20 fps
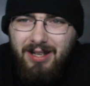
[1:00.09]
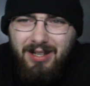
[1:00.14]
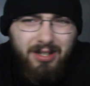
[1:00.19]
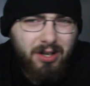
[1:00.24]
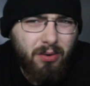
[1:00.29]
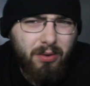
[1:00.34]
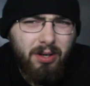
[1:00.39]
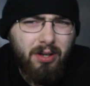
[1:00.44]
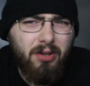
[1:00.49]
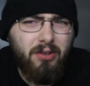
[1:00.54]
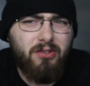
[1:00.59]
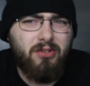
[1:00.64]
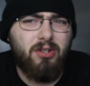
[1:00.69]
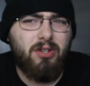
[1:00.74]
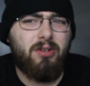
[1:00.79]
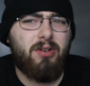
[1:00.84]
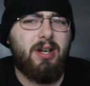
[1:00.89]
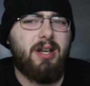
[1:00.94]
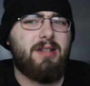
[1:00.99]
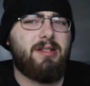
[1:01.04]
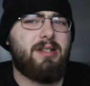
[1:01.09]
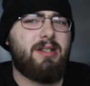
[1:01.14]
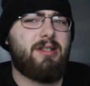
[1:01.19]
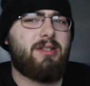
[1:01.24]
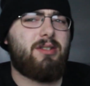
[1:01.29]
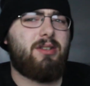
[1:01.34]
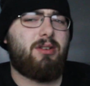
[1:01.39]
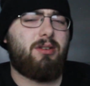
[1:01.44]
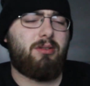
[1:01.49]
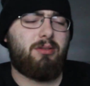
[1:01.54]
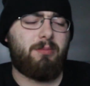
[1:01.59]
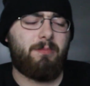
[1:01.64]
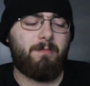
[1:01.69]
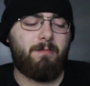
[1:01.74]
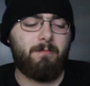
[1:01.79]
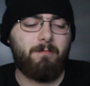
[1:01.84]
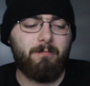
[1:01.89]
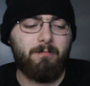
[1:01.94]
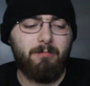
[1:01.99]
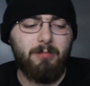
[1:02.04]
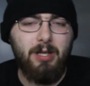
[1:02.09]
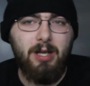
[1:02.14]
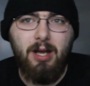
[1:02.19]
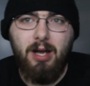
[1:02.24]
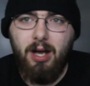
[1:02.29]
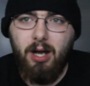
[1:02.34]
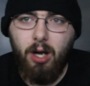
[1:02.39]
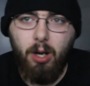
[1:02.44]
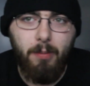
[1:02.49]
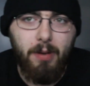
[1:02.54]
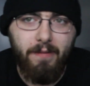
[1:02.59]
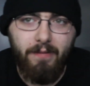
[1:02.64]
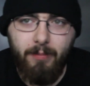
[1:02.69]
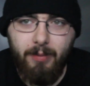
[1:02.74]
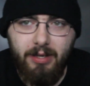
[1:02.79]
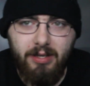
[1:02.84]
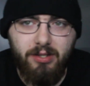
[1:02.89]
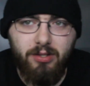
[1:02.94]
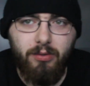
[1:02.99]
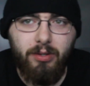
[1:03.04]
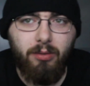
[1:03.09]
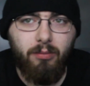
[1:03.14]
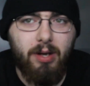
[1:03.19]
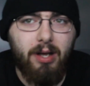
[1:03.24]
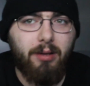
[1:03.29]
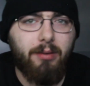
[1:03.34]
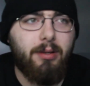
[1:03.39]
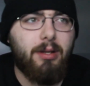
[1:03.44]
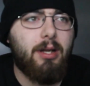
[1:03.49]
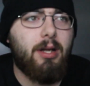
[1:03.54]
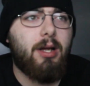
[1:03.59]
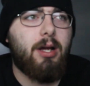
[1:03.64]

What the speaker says: going a little stir crazy, so hope everybody's doing well.